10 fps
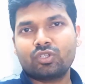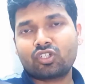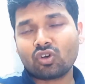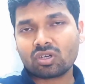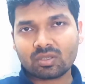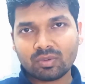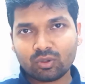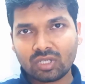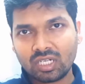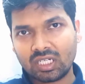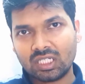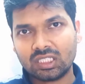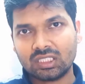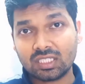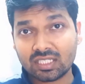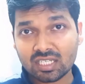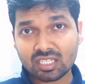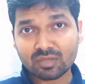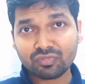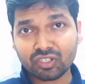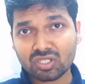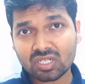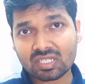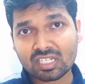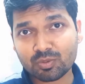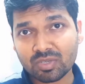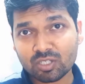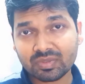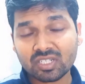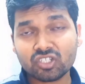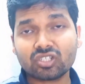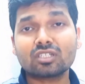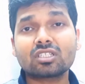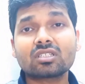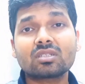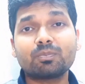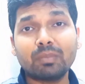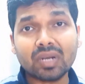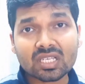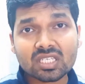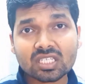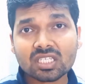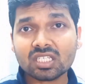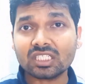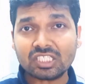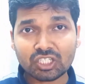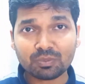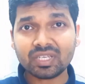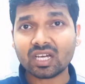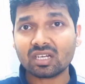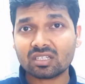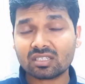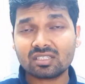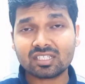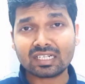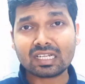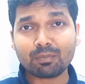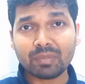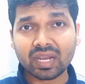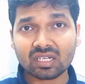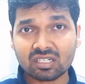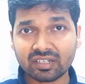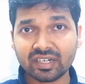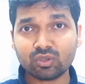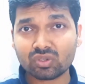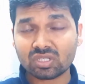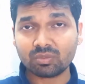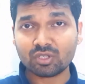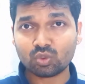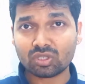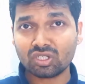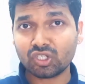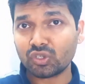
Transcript: which talks about the GSM features and specifications plus GPRS, General Packet Radio Service, was